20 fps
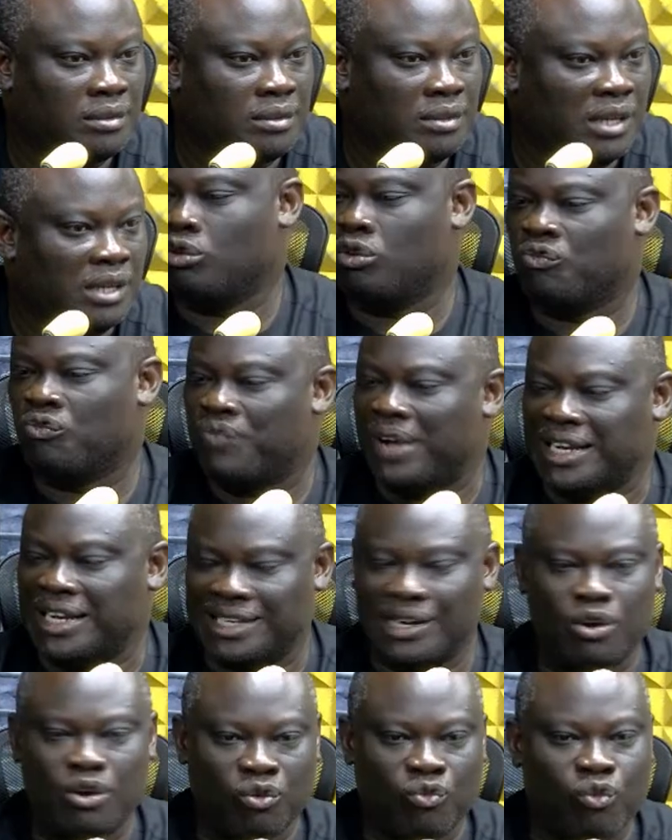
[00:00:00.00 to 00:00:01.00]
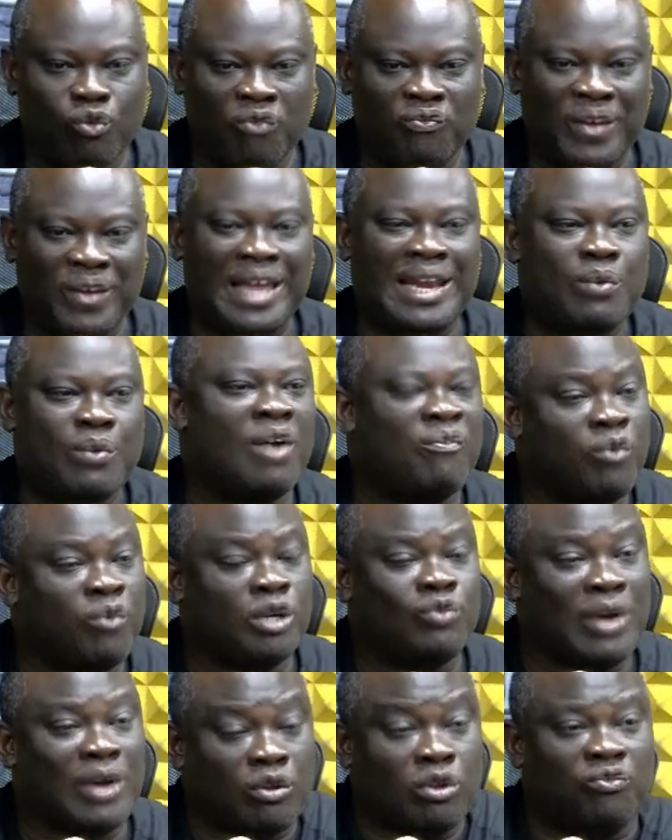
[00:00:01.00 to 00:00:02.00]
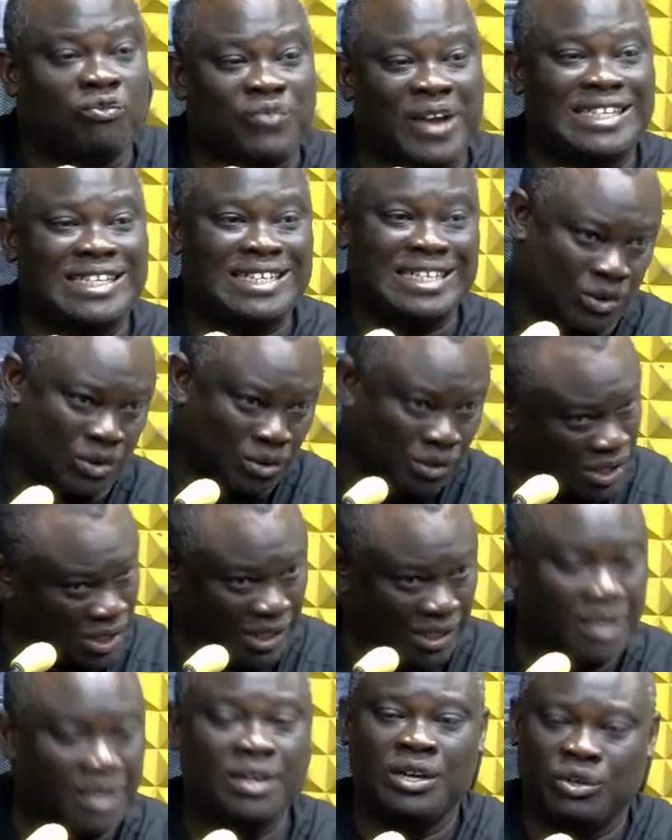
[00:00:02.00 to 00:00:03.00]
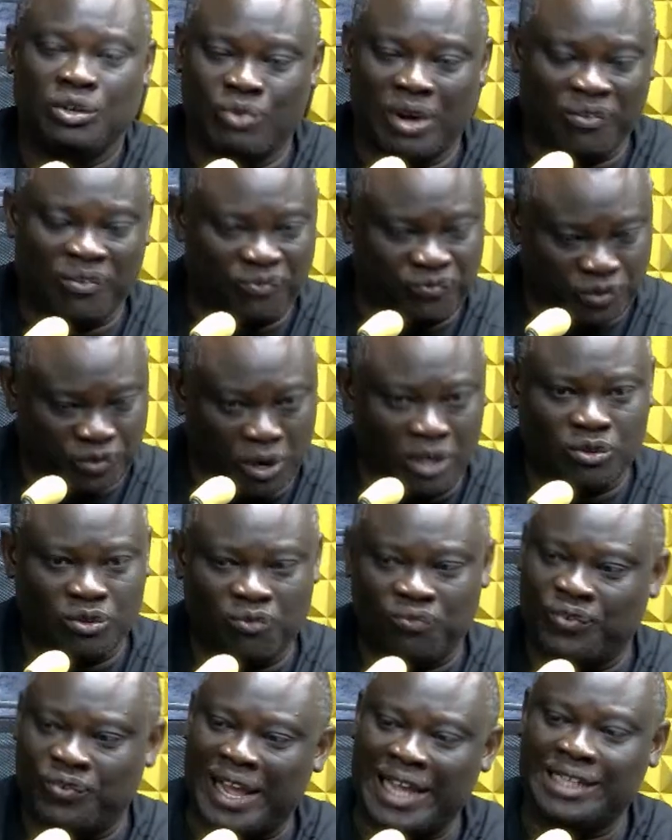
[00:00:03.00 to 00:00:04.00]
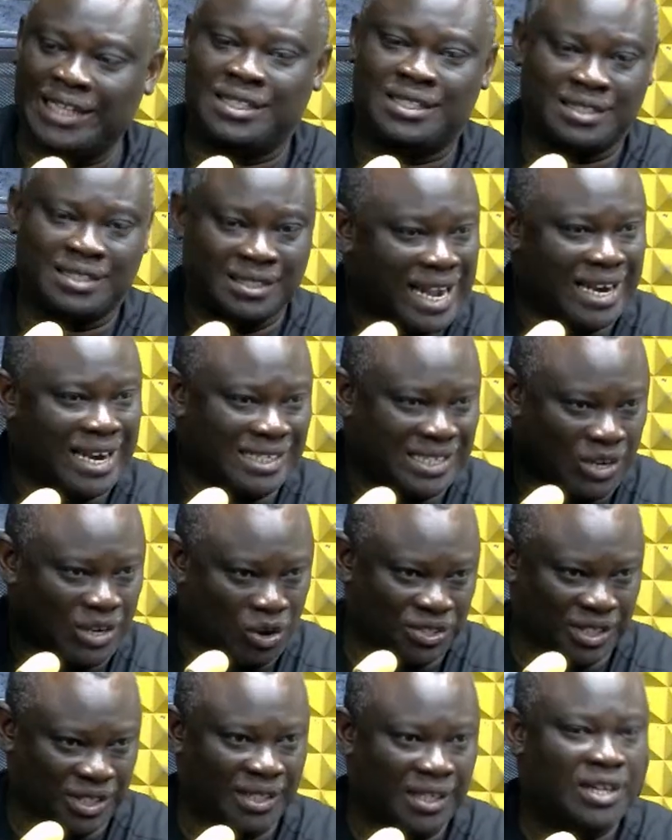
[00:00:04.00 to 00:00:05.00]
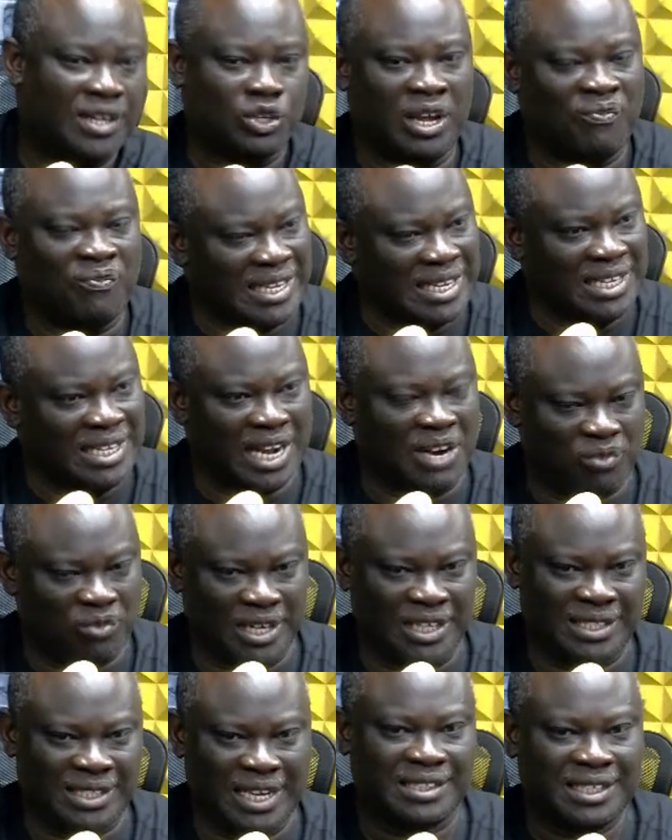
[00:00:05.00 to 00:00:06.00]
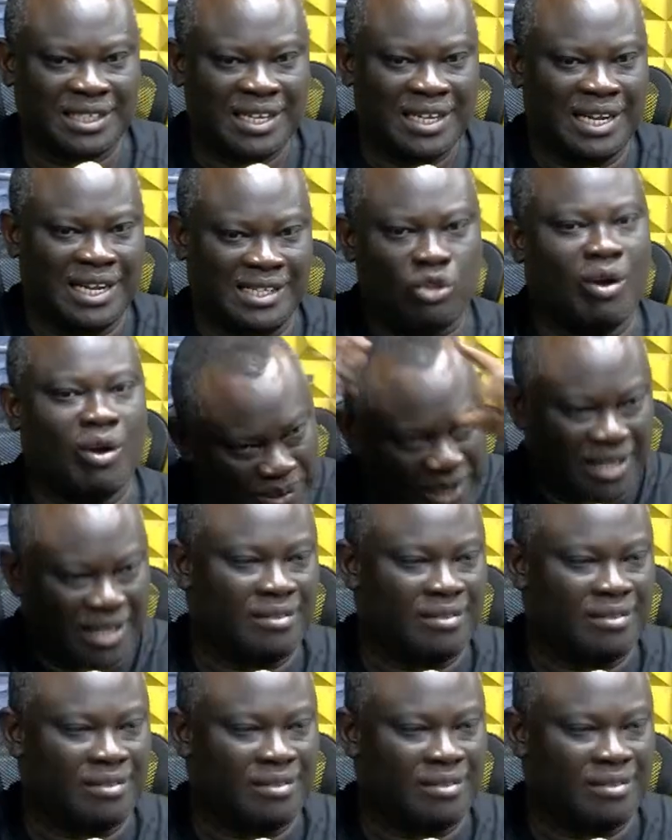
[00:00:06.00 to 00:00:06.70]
They fight this kind of warfare anywhere. What we are taught to fight is country. We are taught to fight that's gone. So fight for instance, it is army.